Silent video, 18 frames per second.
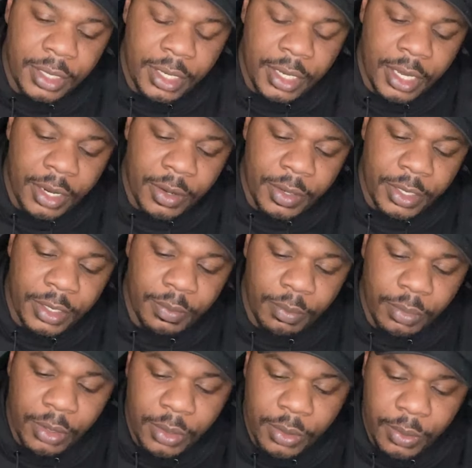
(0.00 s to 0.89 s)
carries
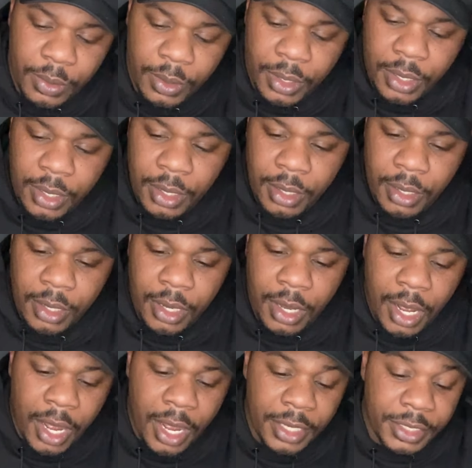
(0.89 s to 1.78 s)
blue.
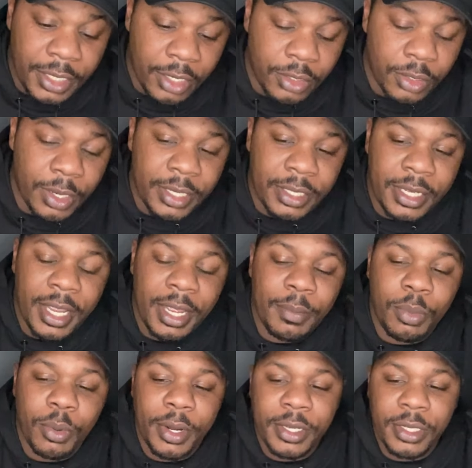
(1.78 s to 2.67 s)
She also has
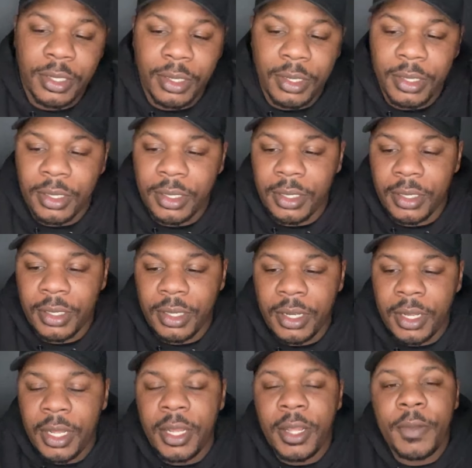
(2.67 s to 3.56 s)
tan points on her.
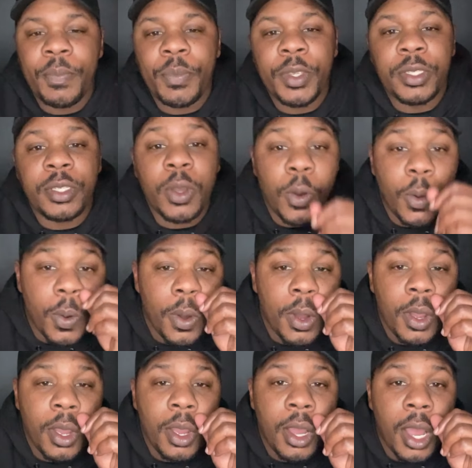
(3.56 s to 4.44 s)

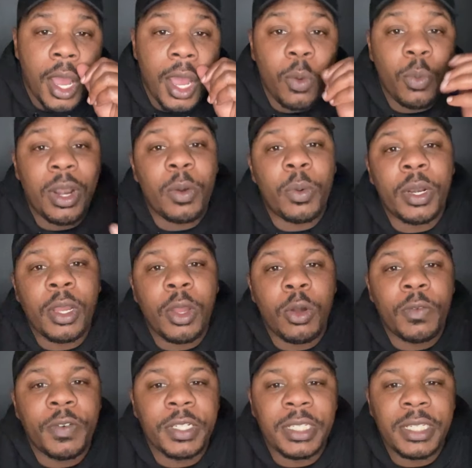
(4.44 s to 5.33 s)
So what I want to go
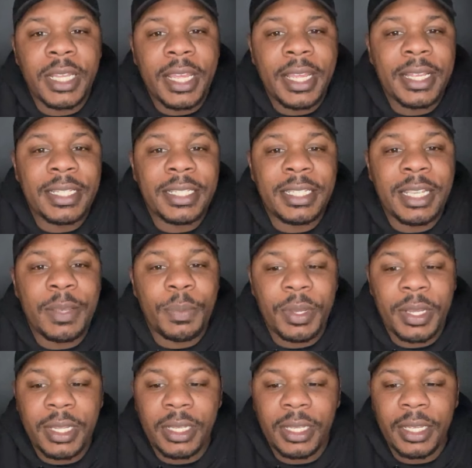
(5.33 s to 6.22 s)
over today is
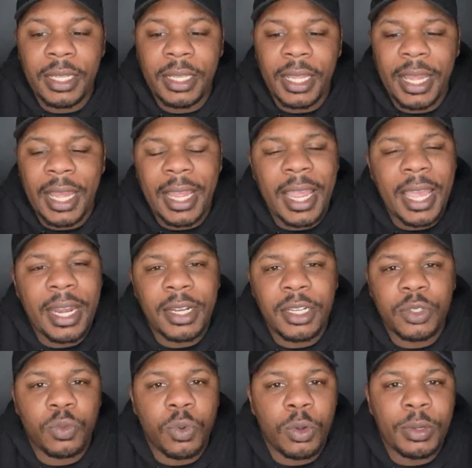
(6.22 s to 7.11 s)
typically, like I kind of
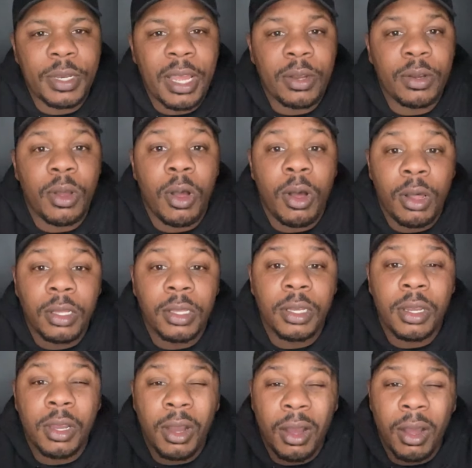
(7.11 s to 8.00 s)
just wrote down all the
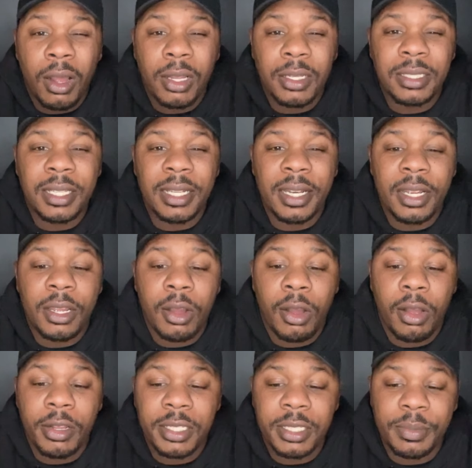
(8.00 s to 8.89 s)
costs that it
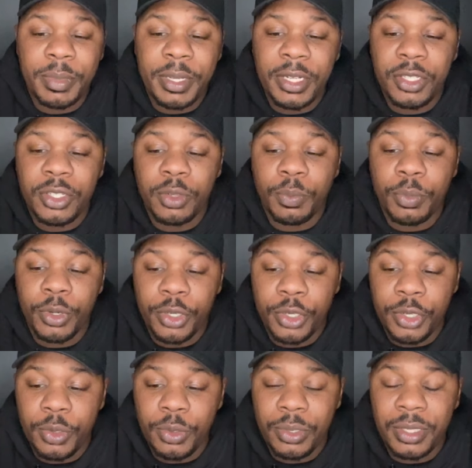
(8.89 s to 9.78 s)
costs me to
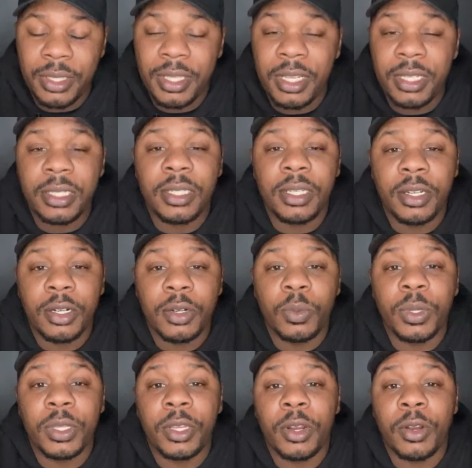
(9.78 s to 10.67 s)
produce this litter
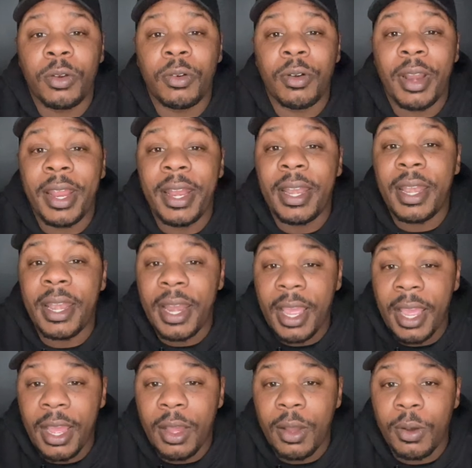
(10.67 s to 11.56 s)
with her right
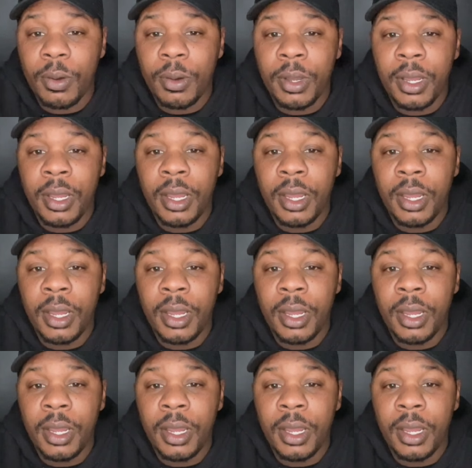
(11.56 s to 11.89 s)
now.